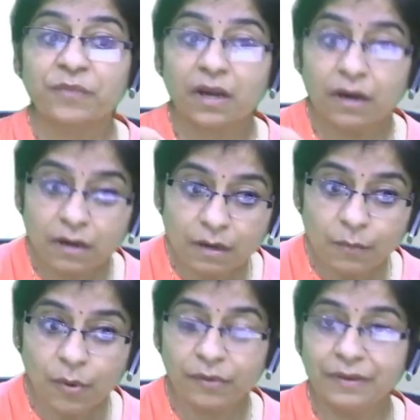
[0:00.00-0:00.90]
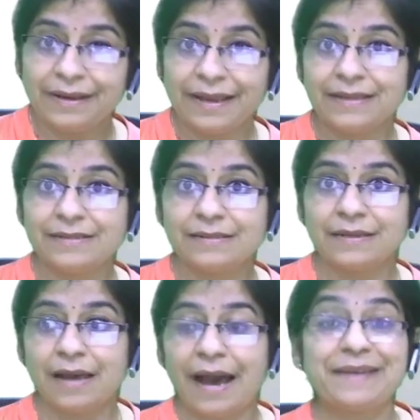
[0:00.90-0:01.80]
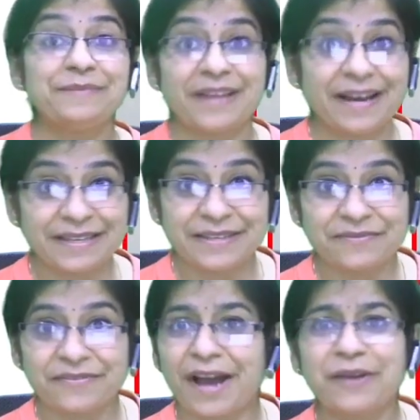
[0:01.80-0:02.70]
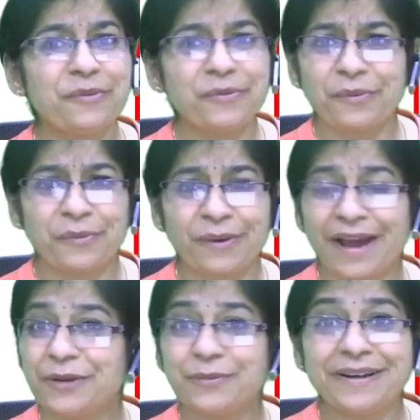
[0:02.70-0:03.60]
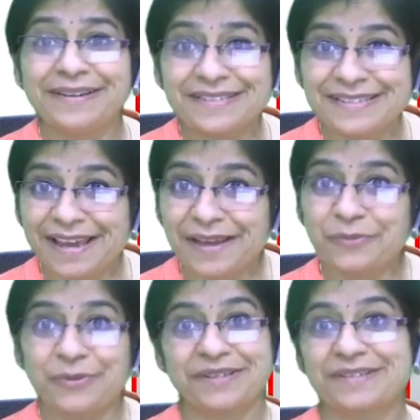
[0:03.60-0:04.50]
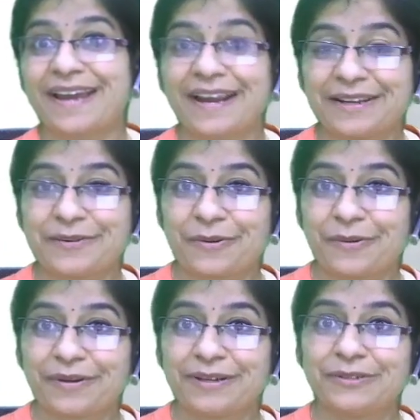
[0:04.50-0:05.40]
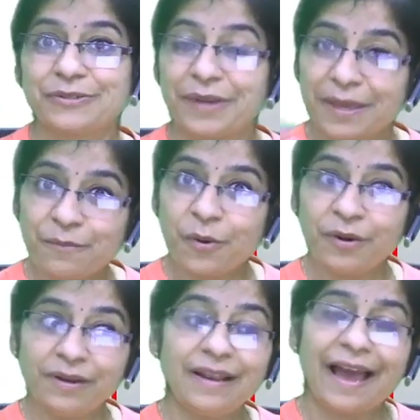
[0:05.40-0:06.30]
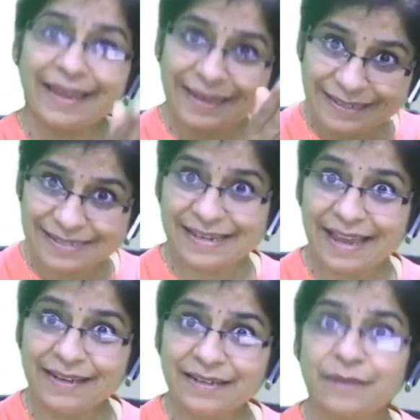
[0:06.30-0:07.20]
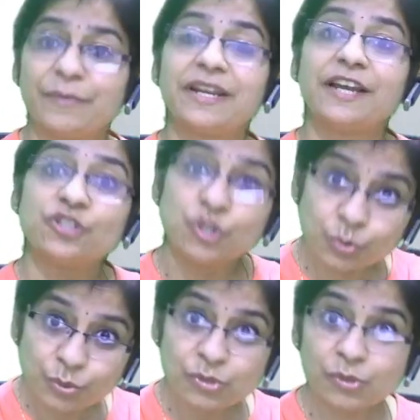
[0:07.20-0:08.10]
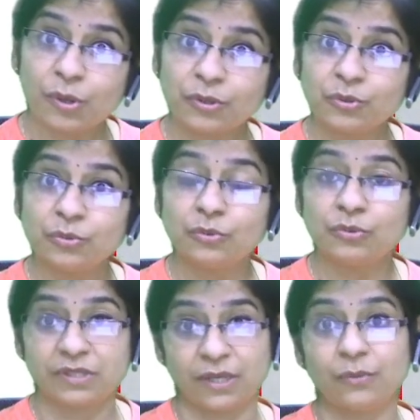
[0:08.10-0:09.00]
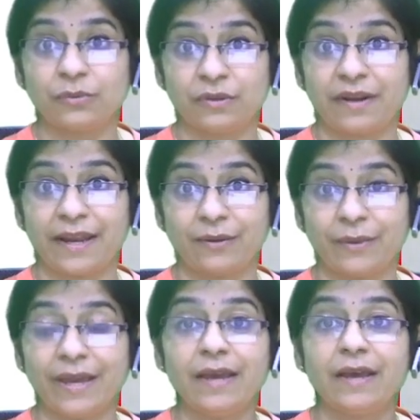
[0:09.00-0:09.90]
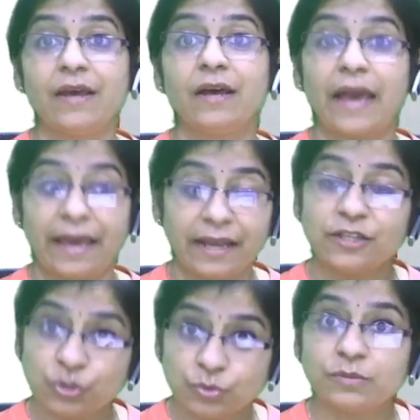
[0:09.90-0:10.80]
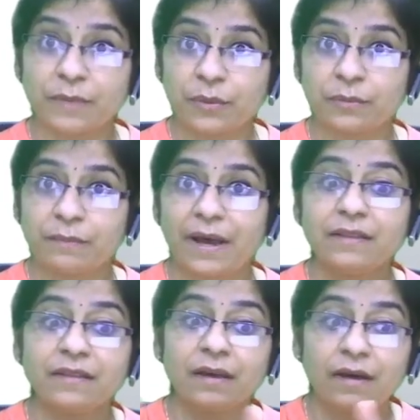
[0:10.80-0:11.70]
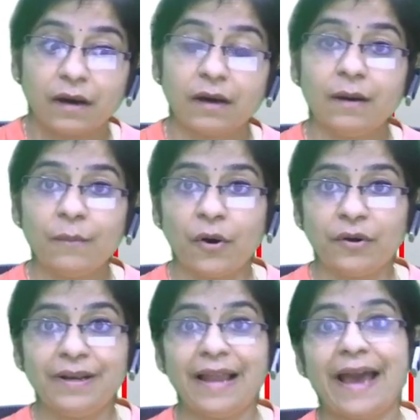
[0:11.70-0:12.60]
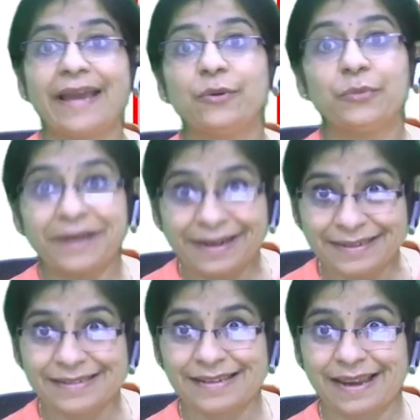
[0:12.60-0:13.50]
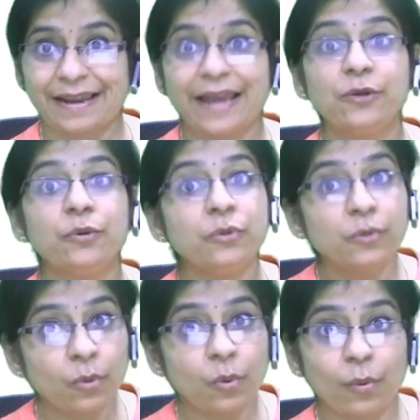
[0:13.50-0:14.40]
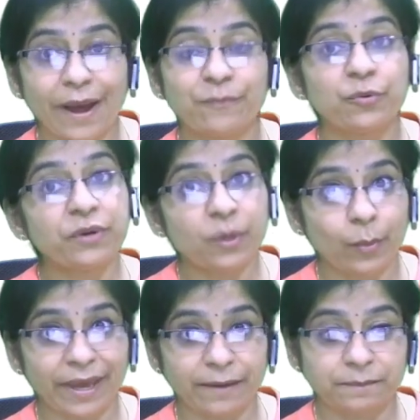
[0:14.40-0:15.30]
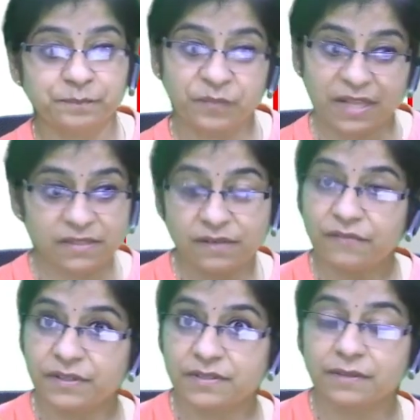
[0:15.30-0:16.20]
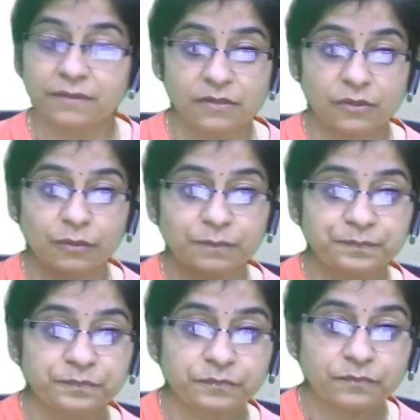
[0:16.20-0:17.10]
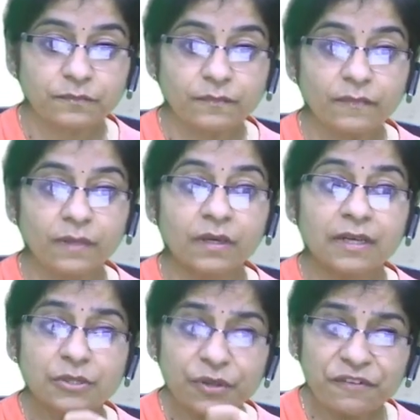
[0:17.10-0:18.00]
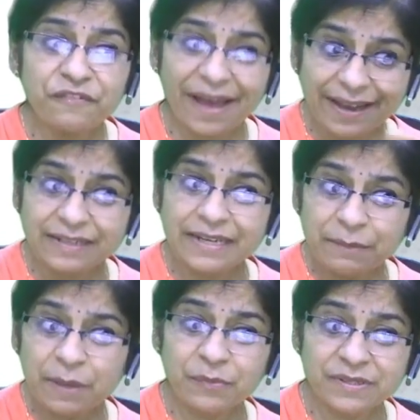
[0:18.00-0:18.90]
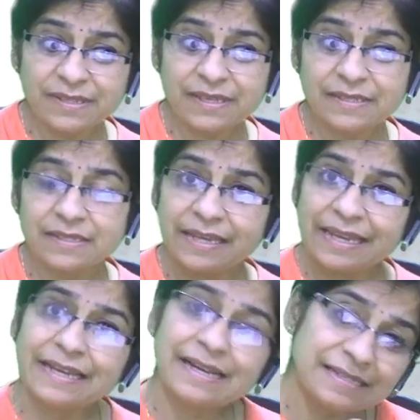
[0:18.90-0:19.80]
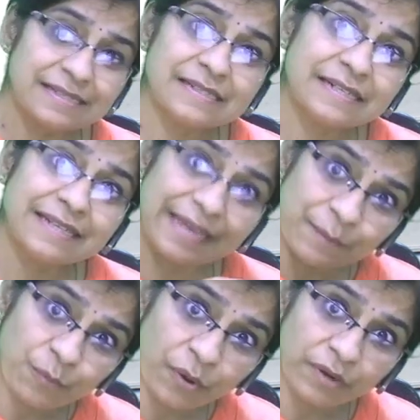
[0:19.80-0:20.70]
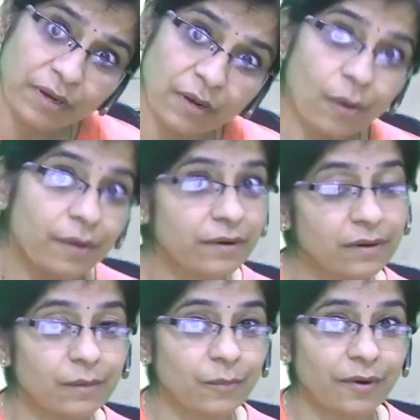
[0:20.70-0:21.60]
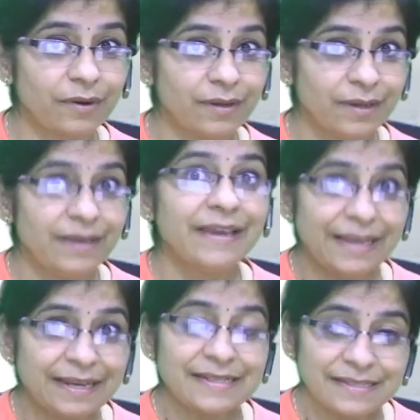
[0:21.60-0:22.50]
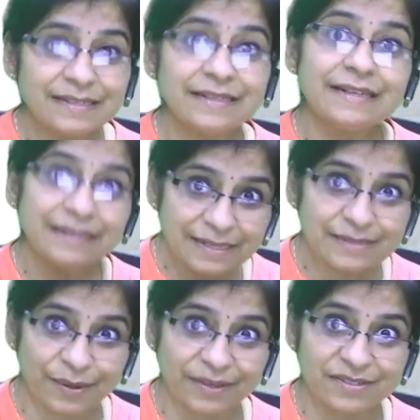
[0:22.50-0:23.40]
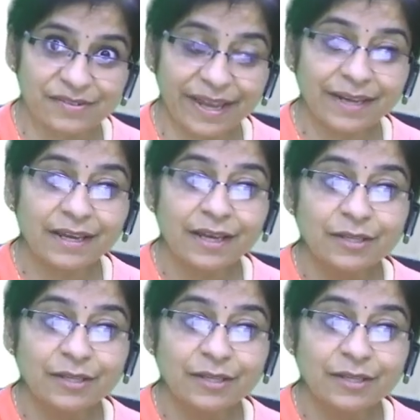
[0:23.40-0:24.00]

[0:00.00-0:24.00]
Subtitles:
Amoral is I'm naive. I don't know. I don't understand what is right and wrong. So immoral, I understand, but I choose not to say go the right way and I choose my own path. Amoral, I don't understand. I don't know. I'm not aware. That's the difference. So if a faculty member sees it, he'll consider it immoral or amoral. He'll consider it dishonest, right?